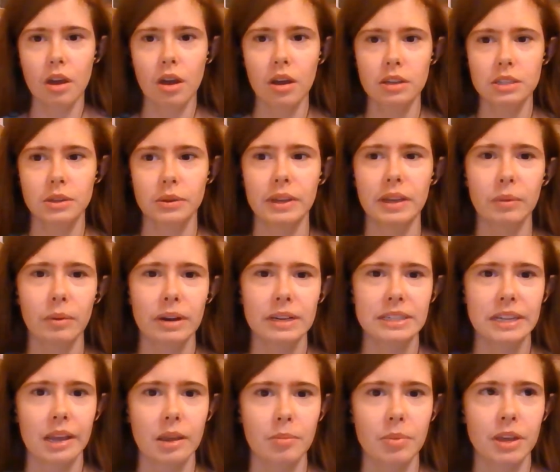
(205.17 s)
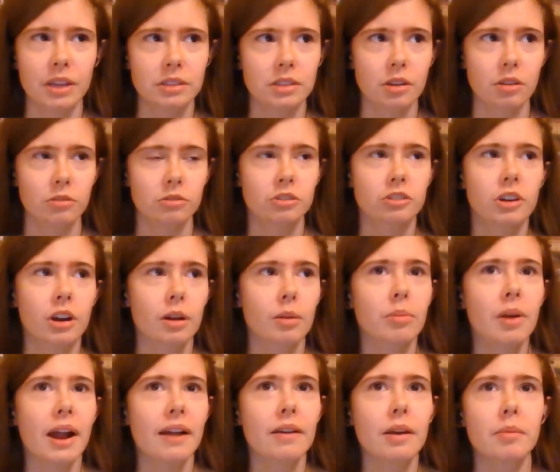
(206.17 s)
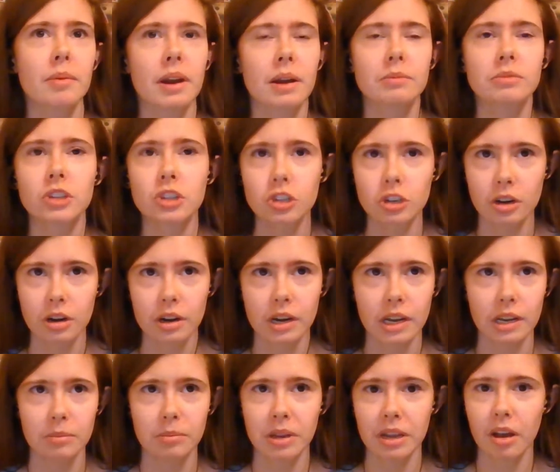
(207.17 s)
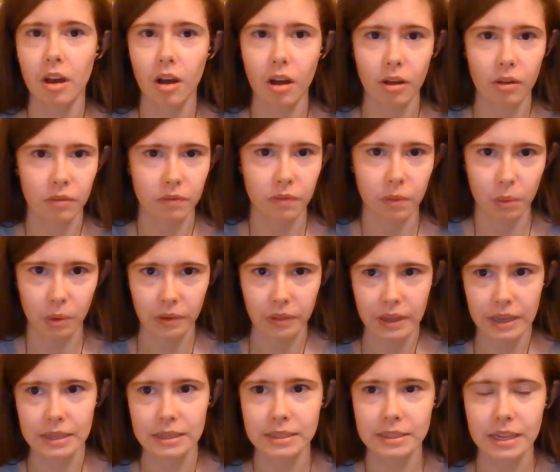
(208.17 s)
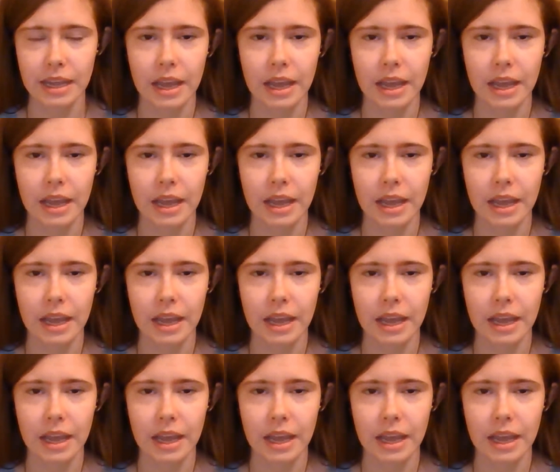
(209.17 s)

so he wanted to keep his own struggle private, but I'm sure he'd be all for this,